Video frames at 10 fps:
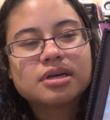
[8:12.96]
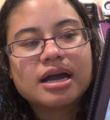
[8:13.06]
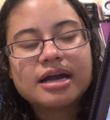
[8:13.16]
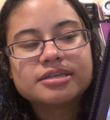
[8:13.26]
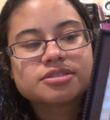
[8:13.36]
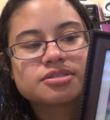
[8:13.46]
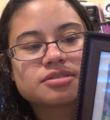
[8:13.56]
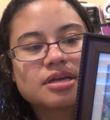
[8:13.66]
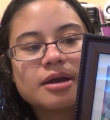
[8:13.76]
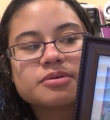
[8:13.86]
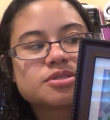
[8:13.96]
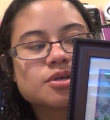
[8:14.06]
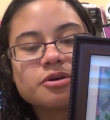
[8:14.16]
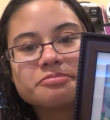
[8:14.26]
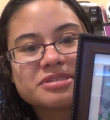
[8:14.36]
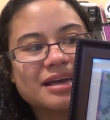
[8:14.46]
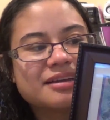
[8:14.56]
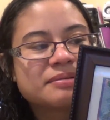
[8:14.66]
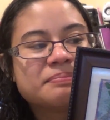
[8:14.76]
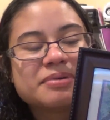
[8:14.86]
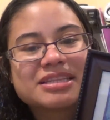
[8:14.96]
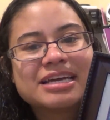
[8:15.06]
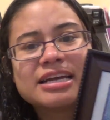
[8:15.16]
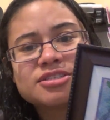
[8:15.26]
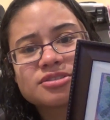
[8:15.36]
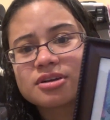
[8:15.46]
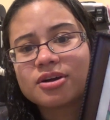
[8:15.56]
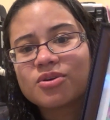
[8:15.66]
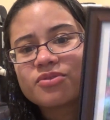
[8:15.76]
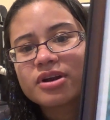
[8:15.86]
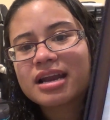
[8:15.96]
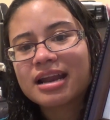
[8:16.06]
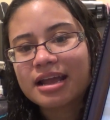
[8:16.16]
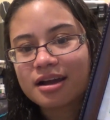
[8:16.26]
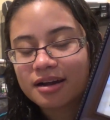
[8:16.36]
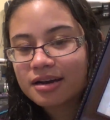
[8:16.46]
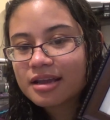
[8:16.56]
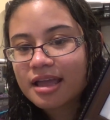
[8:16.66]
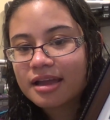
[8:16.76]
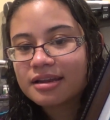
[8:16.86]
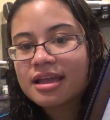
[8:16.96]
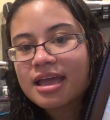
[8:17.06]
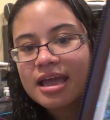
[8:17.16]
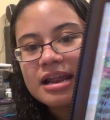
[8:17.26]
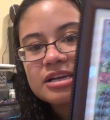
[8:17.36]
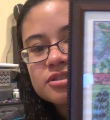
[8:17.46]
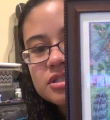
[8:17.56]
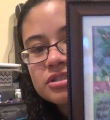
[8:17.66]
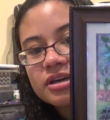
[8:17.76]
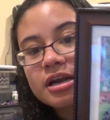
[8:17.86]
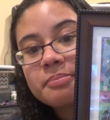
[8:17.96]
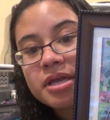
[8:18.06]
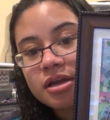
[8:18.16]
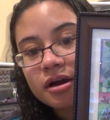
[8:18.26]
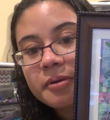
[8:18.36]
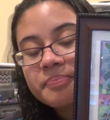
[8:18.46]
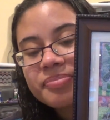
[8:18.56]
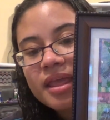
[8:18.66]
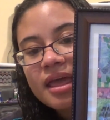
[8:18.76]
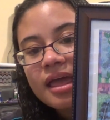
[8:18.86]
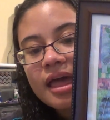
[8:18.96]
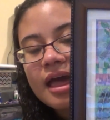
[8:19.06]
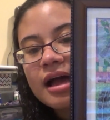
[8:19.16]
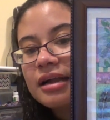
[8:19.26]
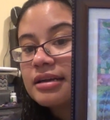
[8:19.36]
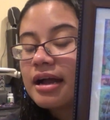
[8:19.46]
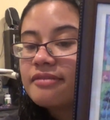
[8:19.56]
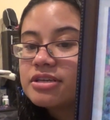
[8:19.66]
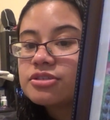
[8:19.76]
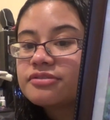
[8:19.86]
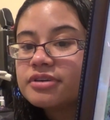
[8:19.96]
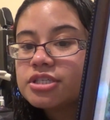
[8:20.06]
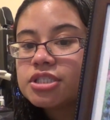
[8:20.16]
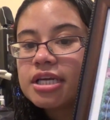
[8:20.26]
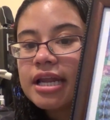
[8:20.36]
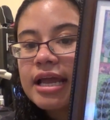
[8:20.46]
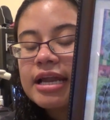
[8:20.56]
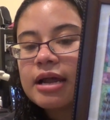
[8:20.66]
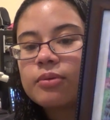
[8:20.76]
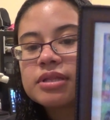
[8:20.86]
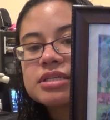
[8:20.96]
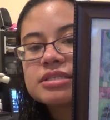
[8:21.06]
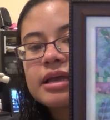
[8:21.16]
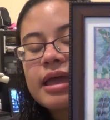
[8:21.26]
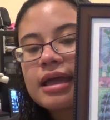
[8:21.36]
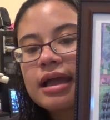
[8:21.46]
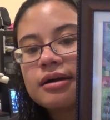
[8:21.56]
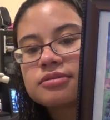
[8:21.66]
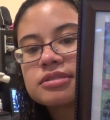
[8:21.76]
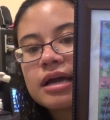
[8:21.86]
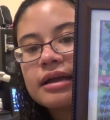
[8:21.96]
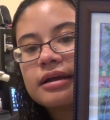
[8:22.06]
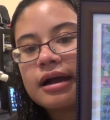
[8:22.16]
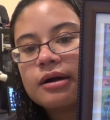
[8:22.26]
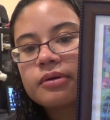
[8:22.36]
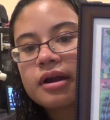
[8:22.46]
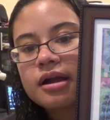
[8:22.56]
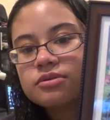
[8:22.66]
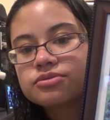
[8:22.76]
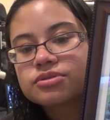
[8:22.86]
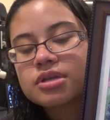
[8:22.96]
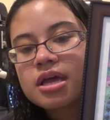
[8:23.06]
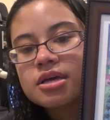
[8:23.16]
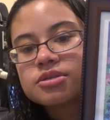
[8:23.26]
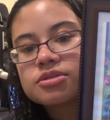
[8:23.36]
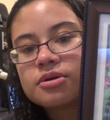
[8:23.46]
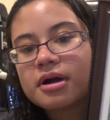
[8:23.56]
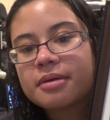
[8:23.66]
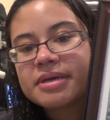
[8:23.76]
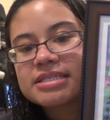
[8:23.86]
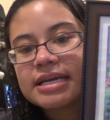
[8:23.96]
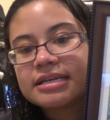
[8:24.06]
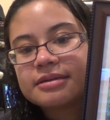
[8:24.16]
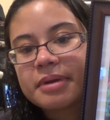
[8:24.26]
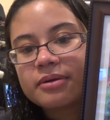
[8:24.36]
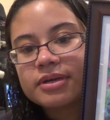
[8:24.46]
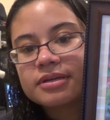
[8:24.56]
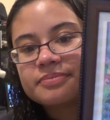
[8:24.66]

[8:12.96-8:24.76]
I was so upset. But then I just got over it, and I got it again and actually started up here. And I eventually finished it, and I want this to hang outside our house, so I'm excited about it.